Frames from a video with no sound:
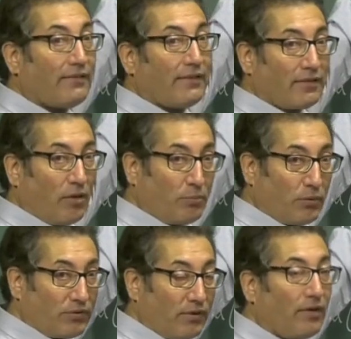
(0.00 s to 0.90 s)
its
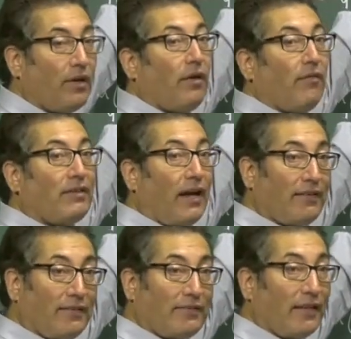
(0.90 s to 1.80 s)
composition, which has
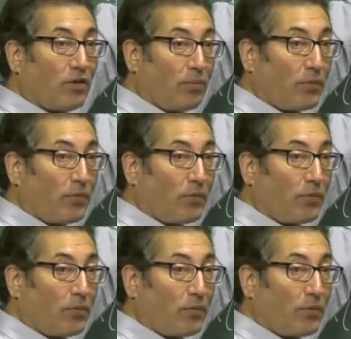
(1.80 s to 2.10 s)
its set of